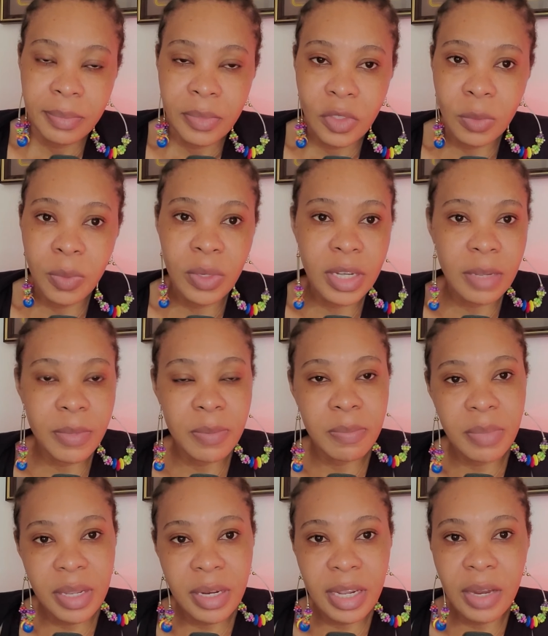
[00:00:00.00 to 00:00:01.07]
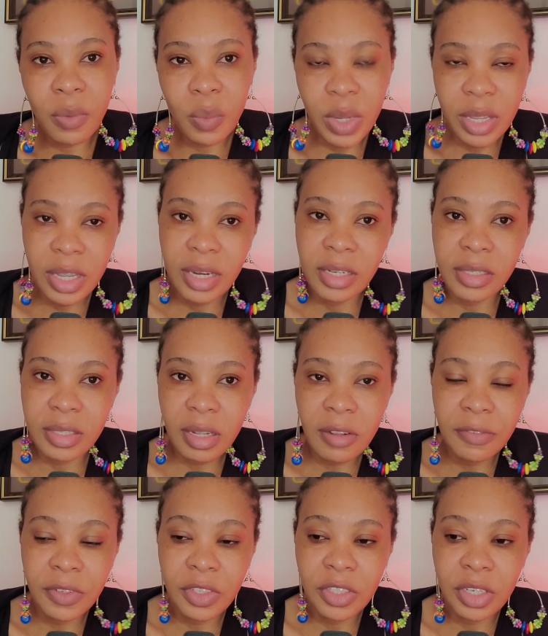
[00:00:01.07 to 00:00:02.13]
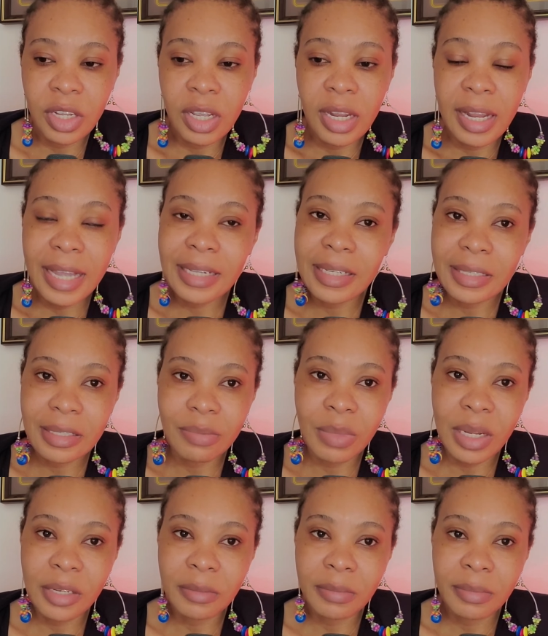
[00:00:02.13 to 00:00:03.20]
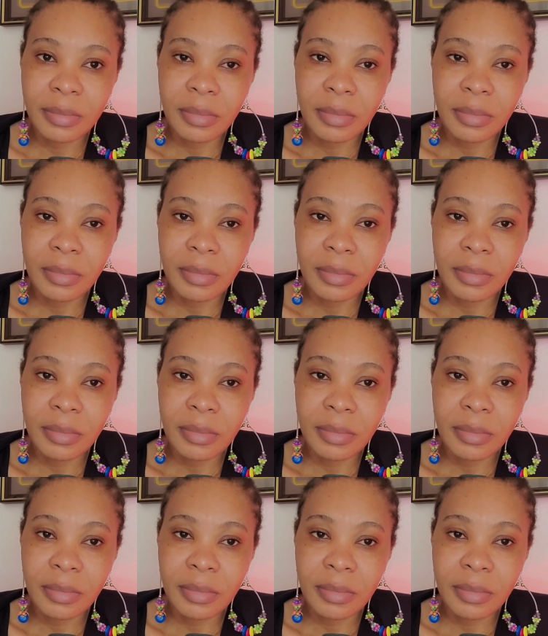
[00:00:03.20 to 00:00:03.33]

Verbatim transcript: Some people can be mean and wicked and selfish, like this man.